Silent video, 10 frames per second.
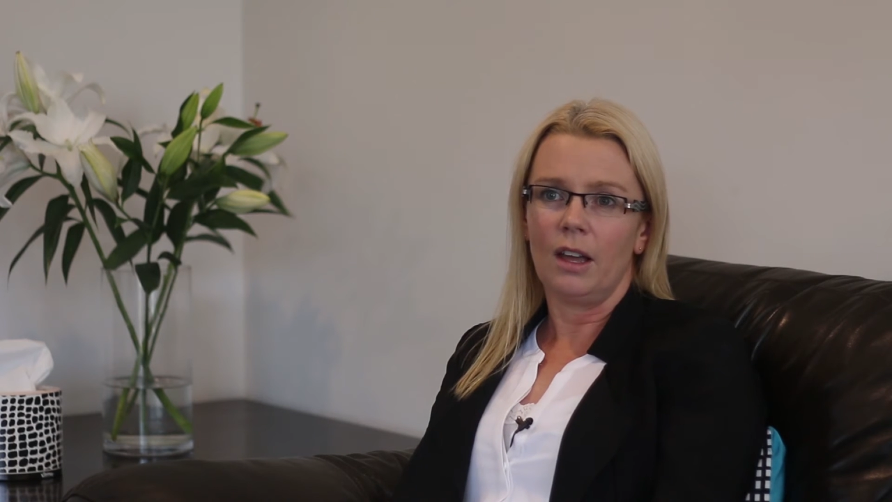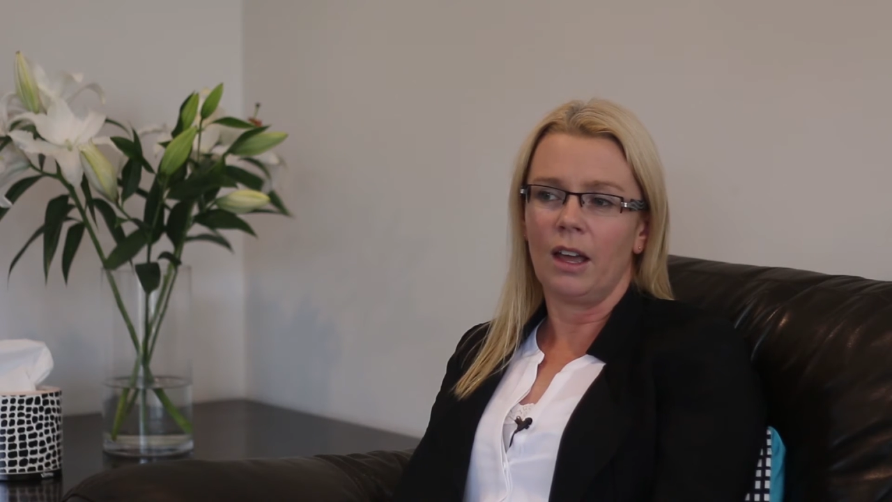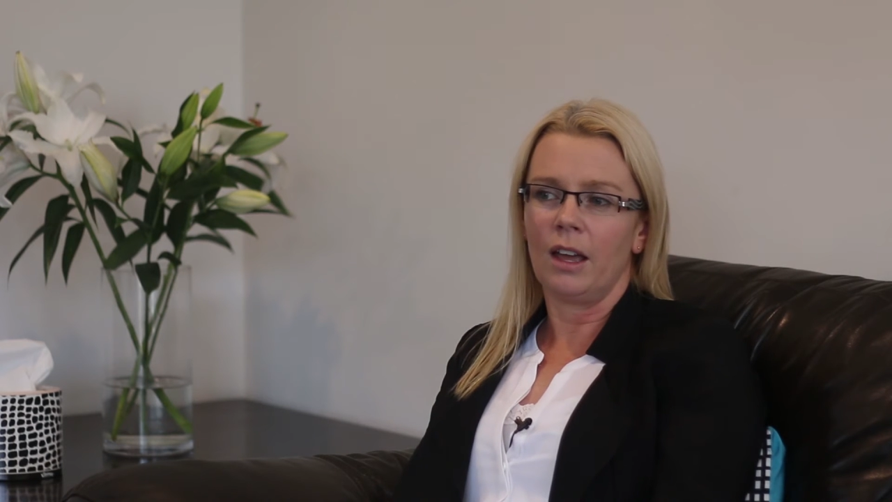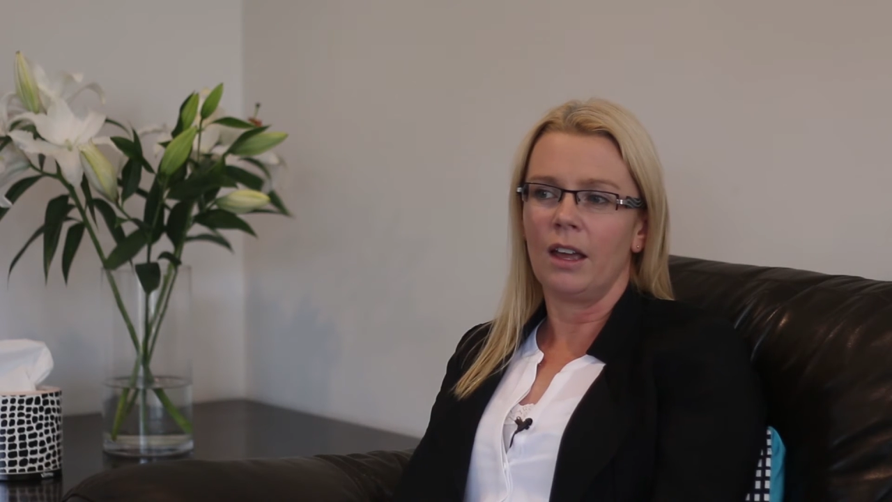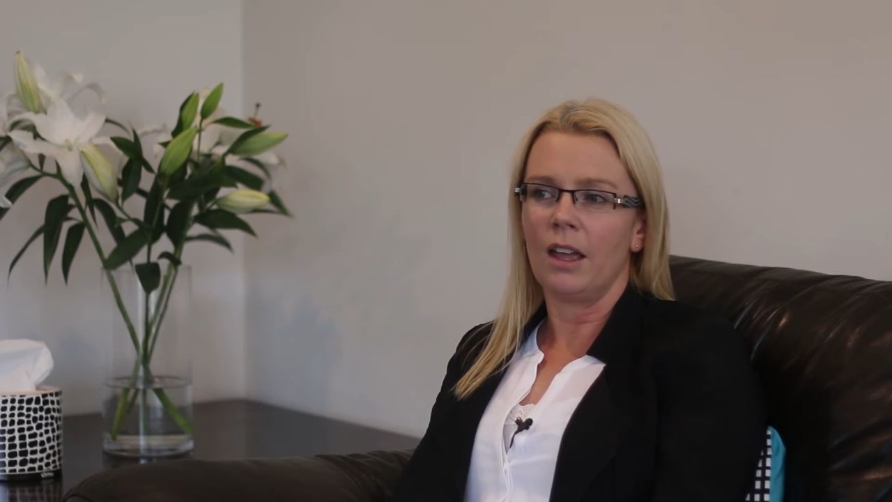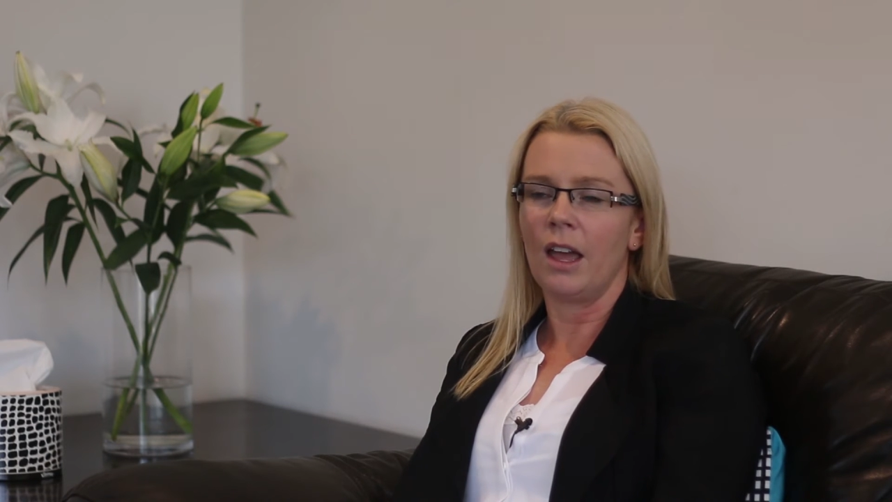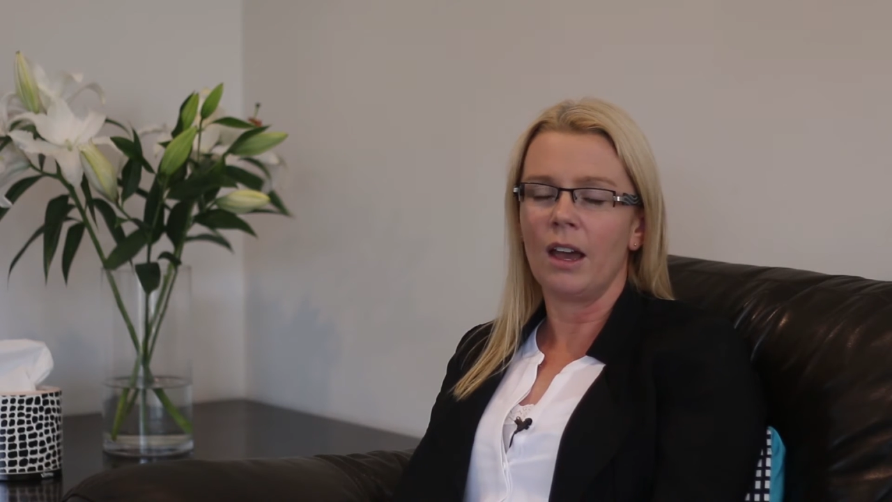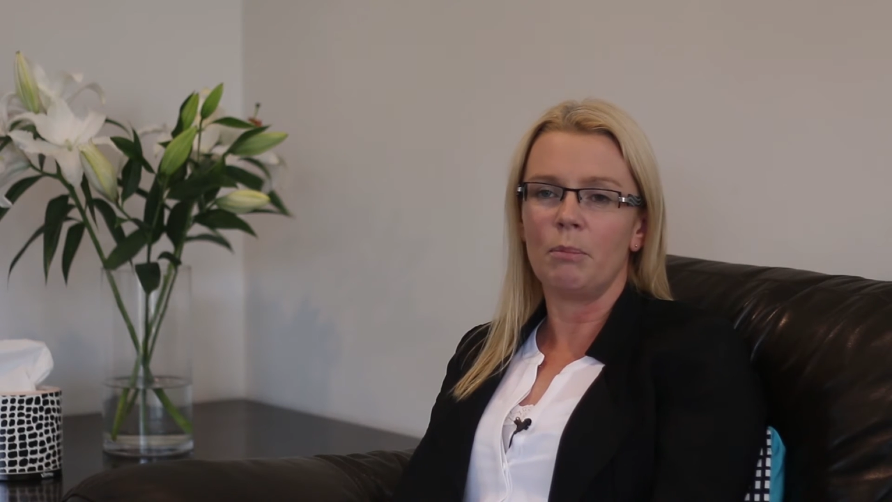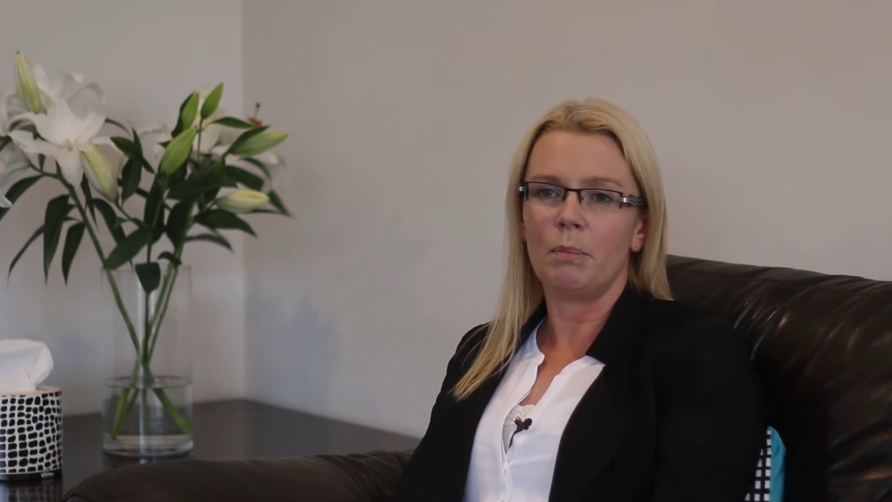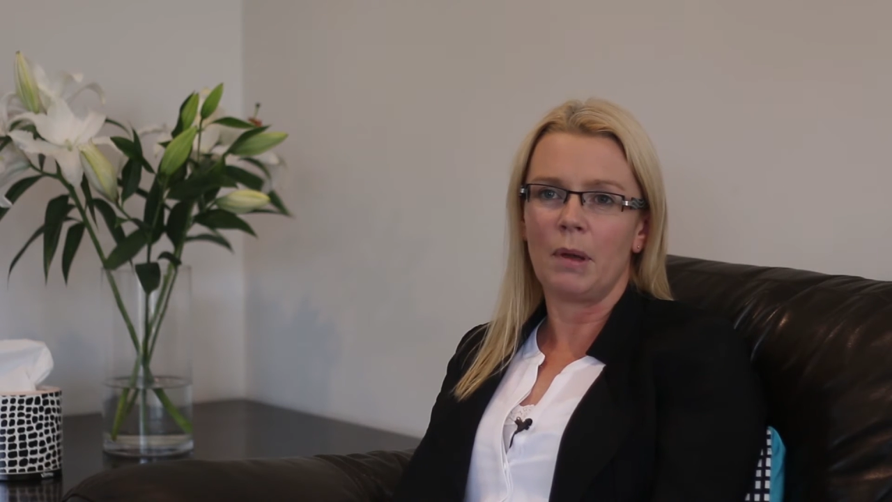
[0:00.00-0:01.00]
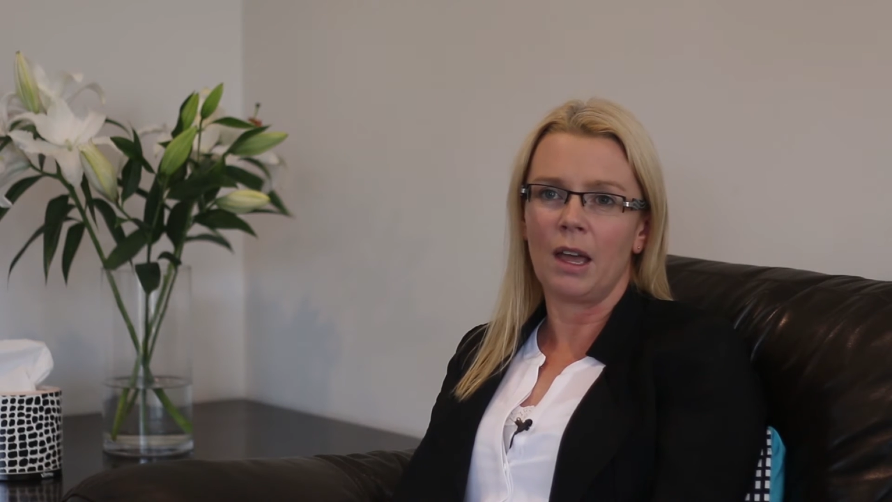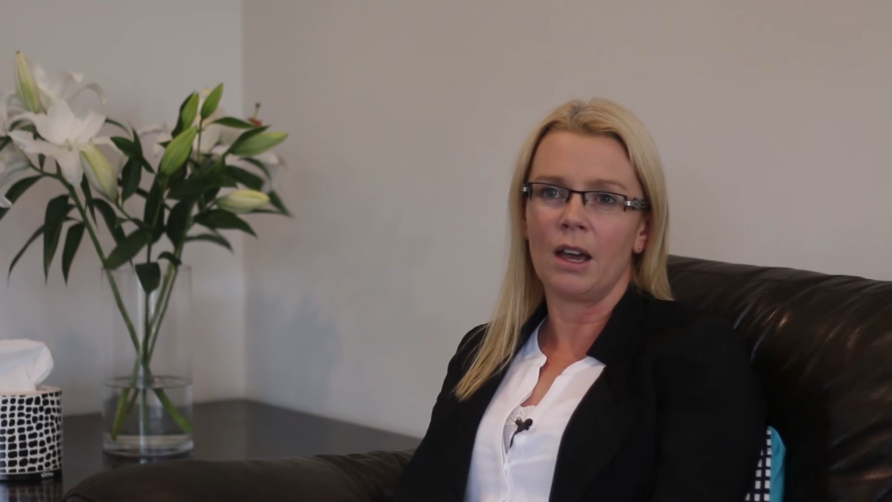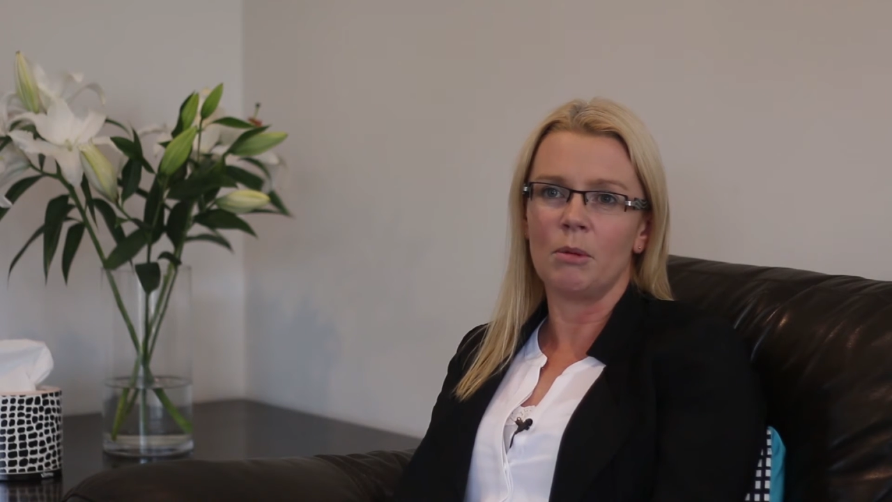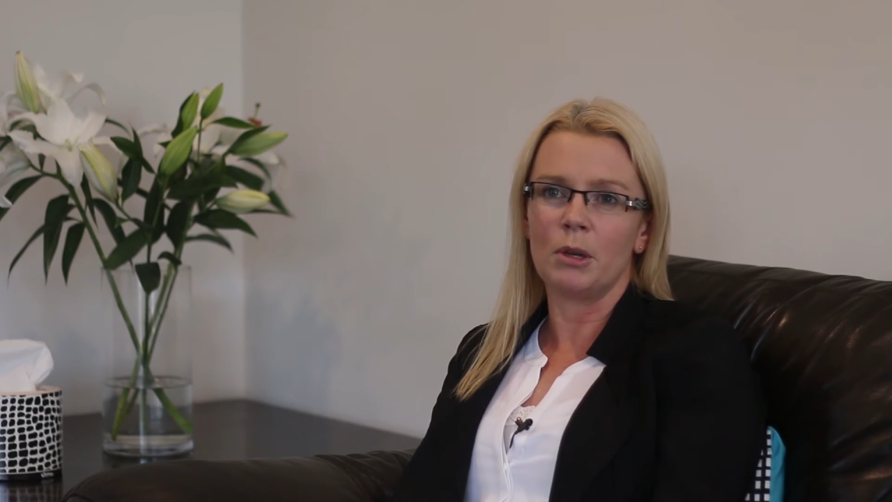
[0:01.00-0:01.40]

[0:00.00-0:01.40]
our power